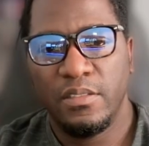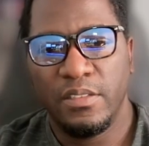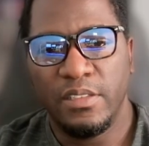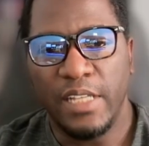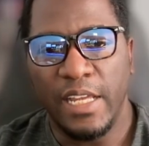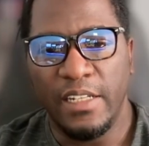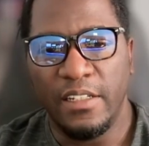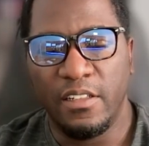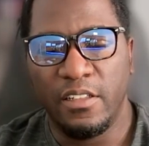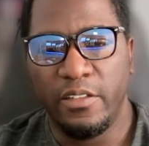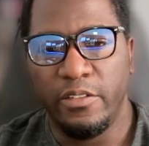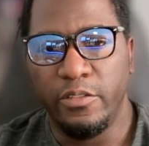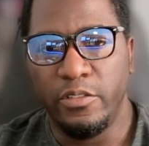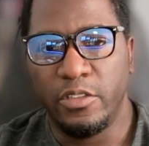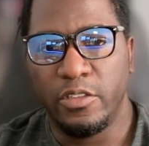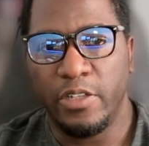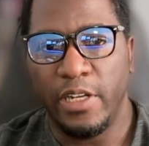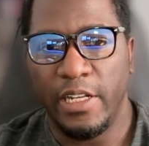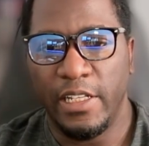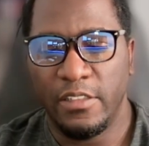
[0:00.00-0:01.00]
And that includes
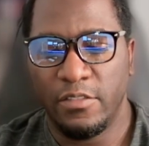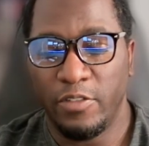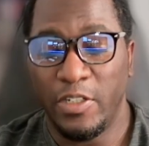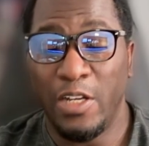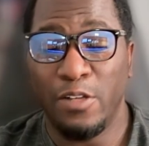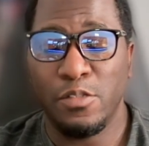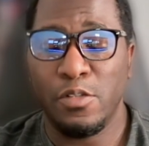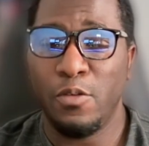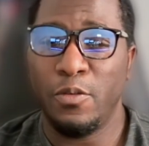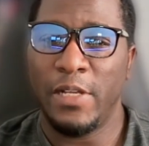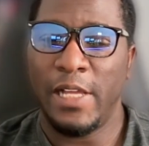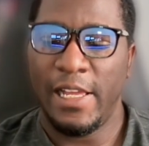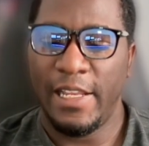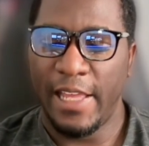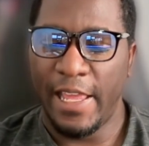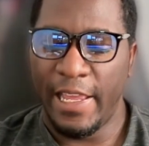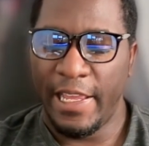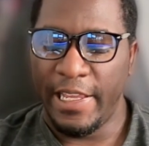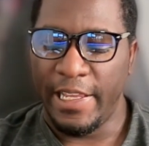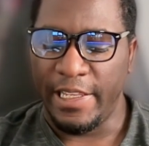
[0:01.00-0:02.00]
credits. We also got
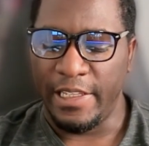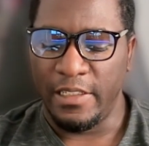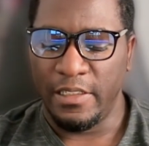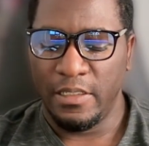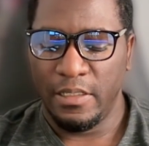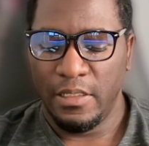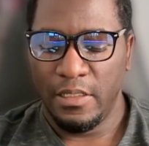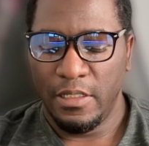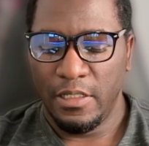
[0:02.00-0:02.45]
a